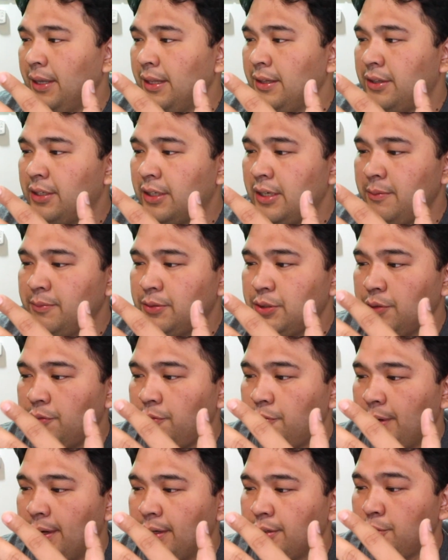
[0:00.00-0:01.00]
in terms
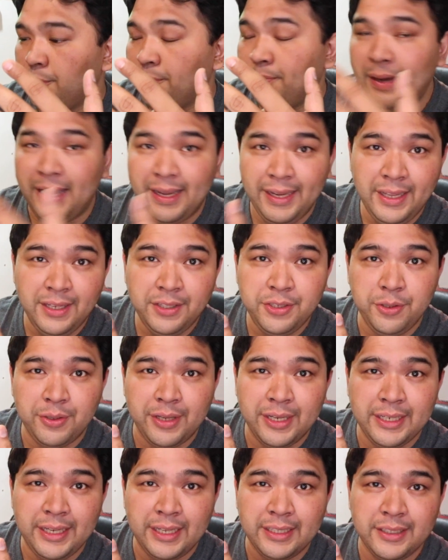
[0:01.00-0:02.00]
of where to buy it, you
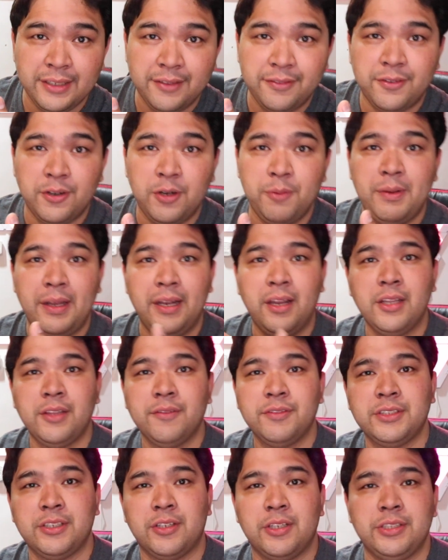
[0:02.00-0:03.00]
can get it from a
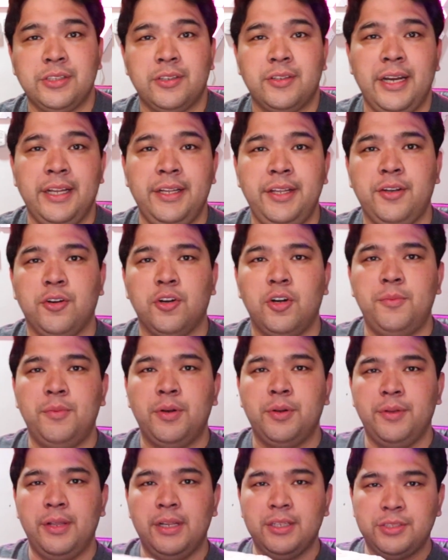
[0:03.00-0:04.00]
lot of stores already:
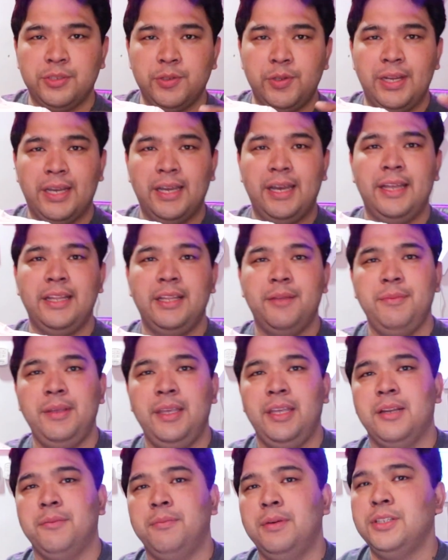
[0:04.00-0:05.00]
Commonwealth, Soul
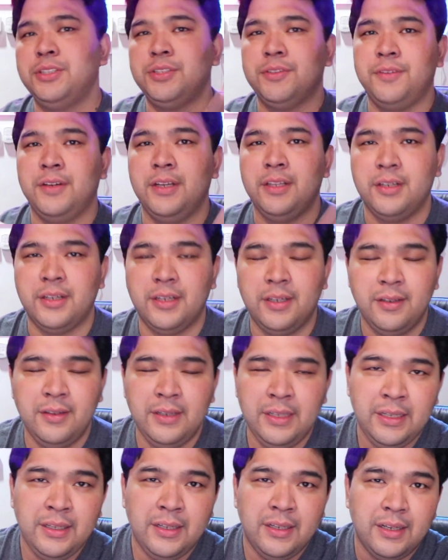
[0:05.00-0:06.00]
Academy, and a bunch of other
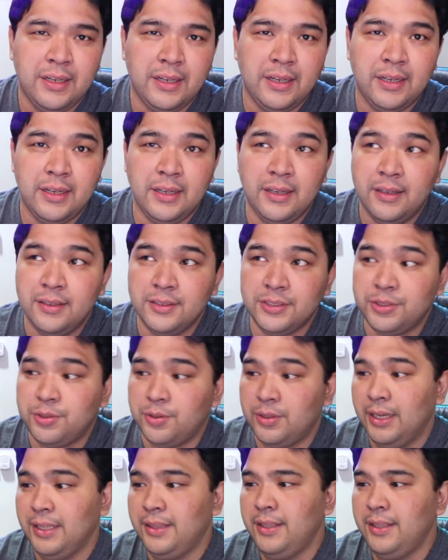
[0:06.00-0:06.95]
stores.